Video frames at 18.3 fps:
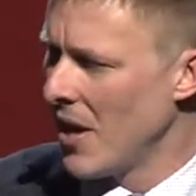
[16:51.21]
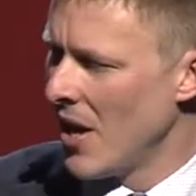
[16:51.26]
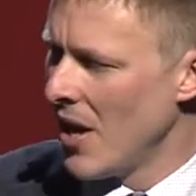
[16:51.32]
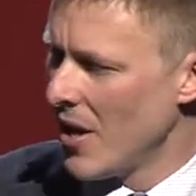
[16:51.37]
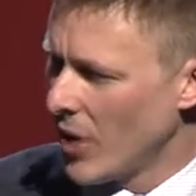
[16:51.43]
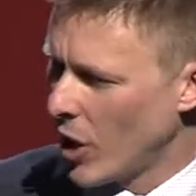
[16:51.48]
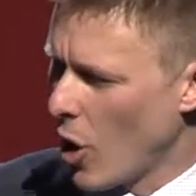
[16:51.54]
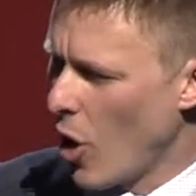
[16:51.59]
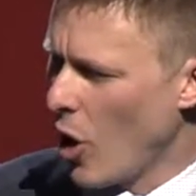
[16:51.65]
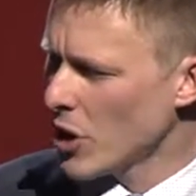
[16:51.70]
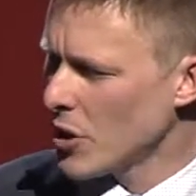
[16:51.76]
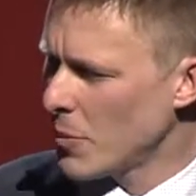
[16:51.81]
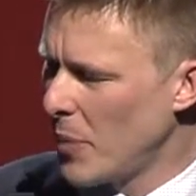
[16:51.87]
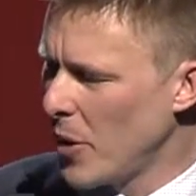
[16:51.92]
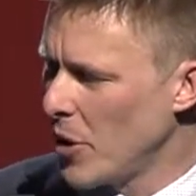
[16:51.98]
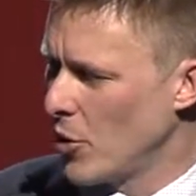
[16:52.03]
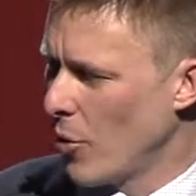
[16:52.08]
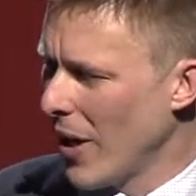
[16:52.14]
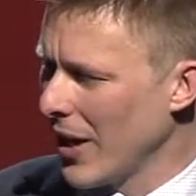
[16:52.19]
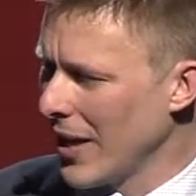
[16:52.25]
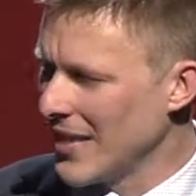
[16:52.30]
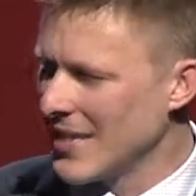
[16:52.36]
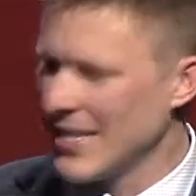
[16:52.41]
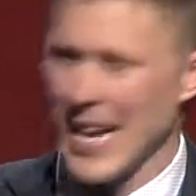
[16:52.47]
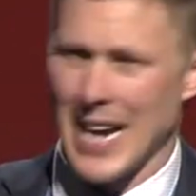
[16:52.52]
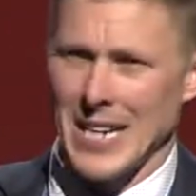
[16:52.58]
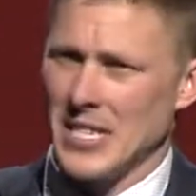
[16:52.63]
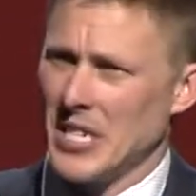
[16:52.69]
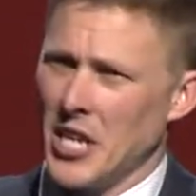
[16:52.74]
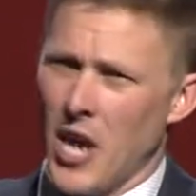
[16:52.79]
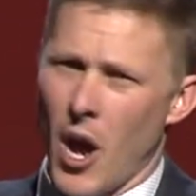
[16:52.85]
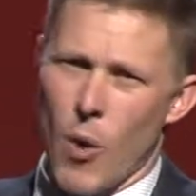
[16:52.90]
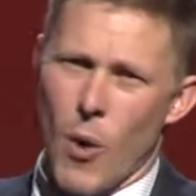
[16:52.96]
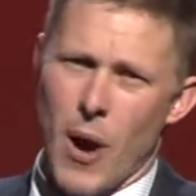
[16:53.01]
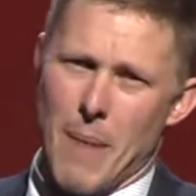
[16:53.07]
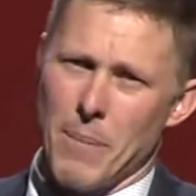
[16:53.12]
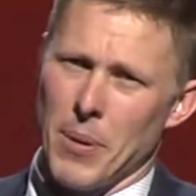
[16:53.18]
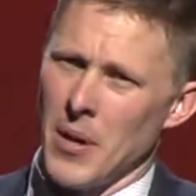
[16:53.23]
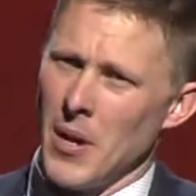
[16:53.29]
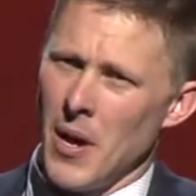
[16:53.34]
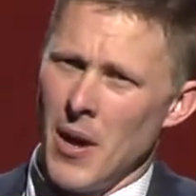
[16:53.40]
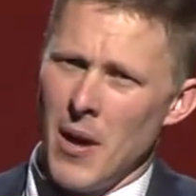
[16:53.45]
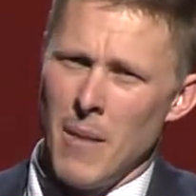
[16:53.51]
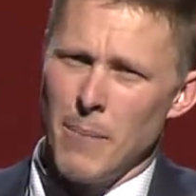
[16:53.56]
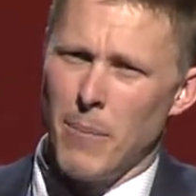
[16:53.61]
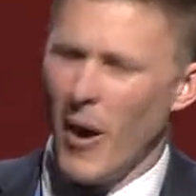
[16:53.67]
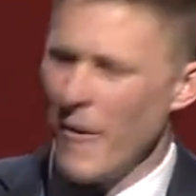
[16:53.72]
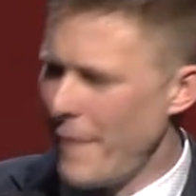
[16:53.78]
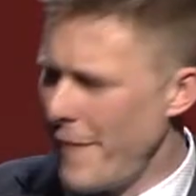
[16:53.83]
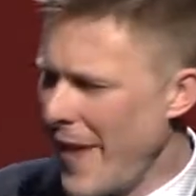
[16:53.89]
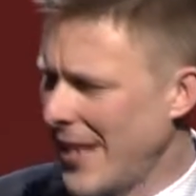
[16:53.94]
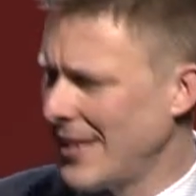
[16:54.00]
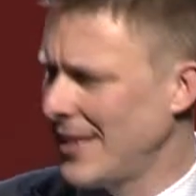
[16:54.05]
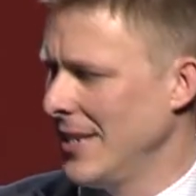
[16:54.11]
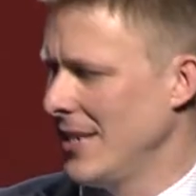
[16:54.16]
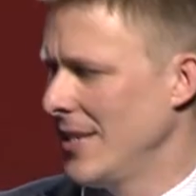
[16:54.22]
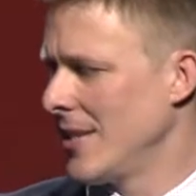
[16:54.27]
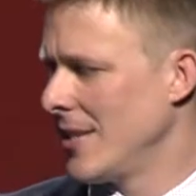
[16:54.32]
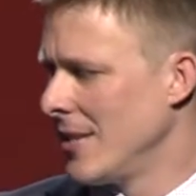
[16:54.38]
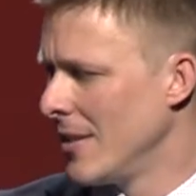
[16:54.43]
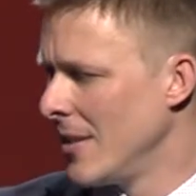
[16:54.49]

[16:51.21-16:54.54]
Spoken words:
the cost per dwelling starts to go up by factors.